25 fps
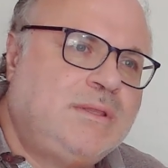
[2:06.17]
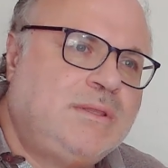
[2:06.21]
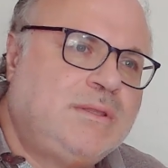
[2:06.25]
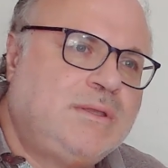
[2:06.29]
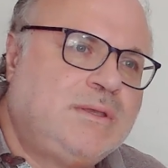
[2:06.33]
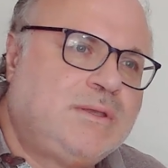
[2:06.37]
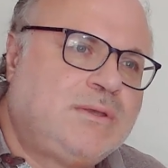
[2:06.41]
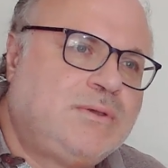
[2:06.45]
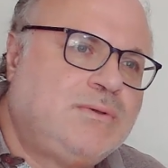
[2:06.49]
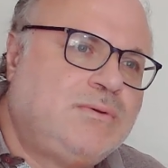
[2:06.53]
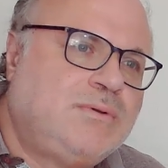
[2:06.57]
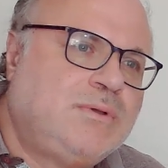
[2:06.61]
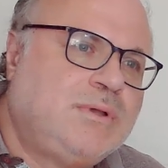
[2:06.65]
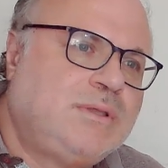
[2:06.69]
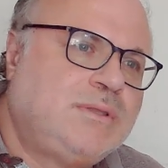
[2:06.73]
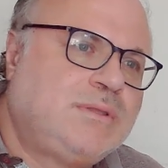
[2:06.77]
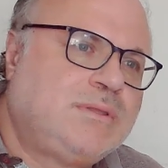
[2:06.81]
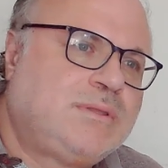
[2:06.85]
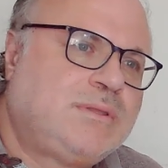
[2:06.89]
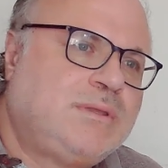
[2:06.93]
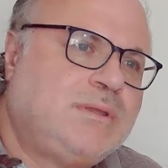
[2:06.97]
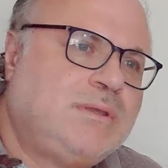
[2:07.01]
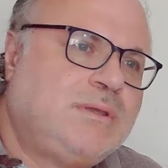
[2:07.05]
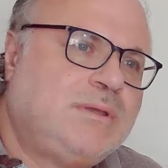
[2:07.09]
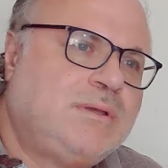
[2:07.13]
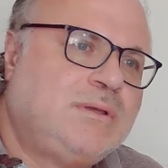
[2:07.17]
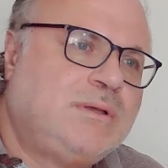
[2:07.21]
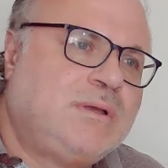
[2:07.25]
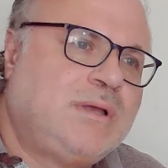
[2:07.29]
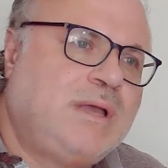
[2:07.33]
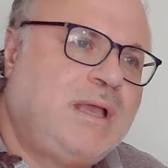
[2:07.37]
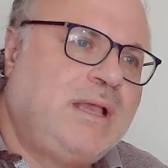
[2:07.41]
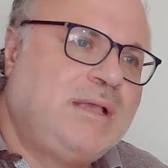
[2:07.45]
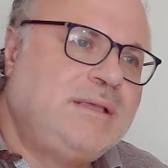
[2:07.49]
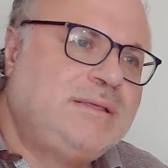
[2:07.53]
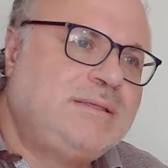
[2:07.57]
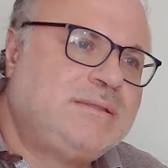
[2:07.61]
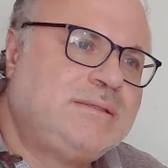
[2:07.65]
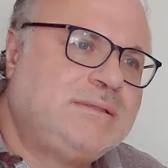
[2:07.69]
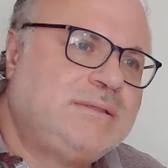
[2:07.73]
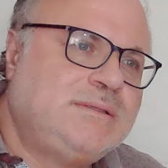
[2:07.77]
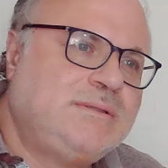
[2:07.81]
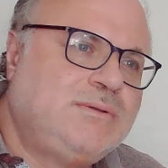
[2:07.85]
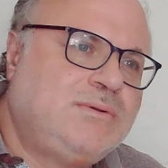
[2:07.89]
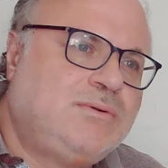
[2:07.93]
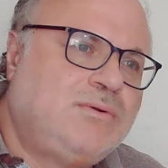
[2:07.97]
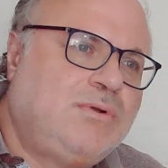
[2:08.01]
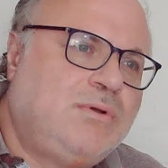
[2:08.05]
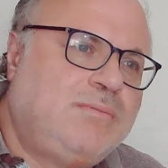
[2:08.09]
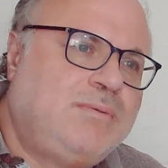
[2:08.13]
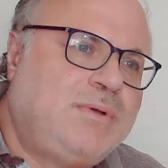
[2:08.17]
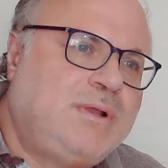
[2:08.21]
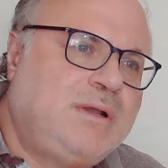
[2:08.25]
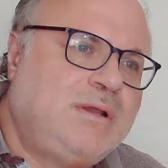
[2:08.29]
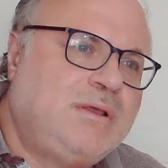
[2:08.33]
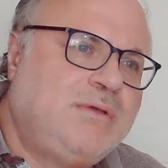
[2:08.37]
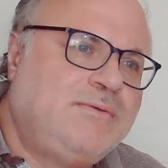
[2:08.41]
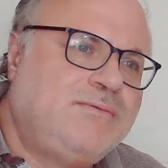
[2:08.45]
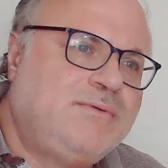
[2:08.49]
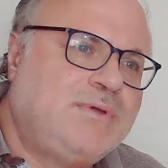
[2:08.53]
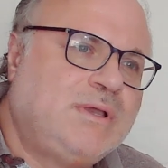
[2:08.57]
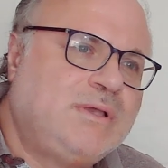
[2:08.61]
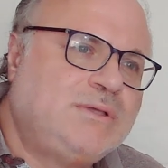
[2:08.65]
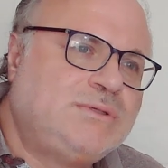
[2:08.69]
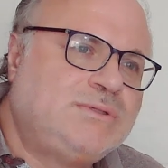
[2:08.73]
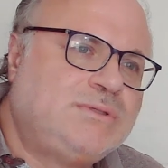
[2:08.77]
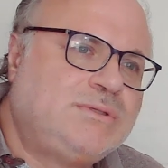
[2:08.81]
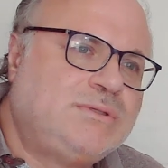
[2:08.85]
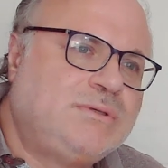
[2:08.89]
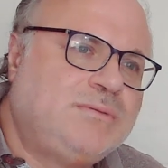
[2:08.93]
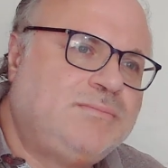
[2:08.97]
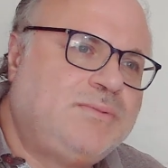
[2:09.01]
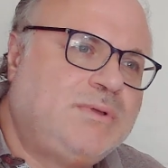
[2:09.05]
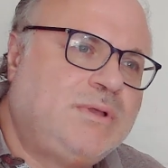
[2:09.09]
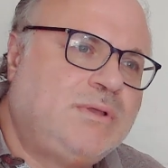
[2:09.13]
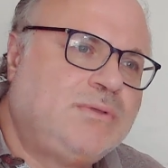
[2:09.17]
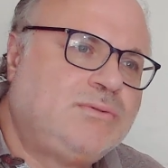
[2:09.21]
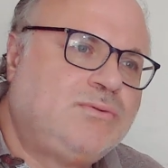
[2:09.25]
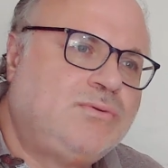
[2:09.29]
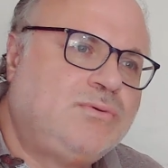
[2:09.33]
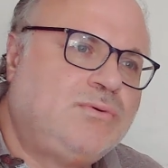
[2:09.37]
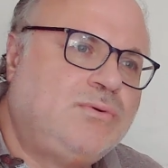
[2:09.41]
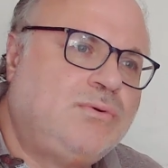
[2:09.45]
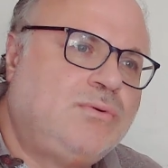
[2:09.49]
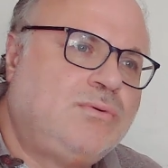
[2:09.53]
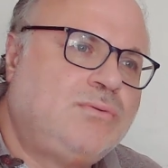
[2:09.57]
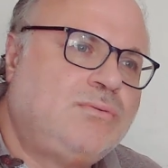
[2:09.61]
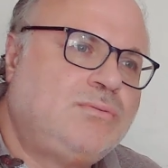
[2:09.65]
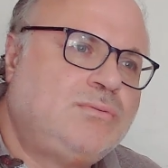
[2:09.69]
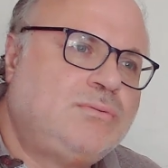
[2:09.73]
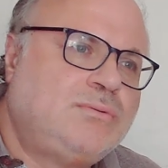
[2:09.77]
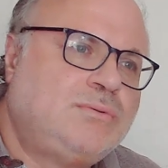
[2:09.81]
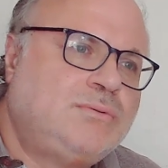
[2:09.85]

The current rise in global average temperature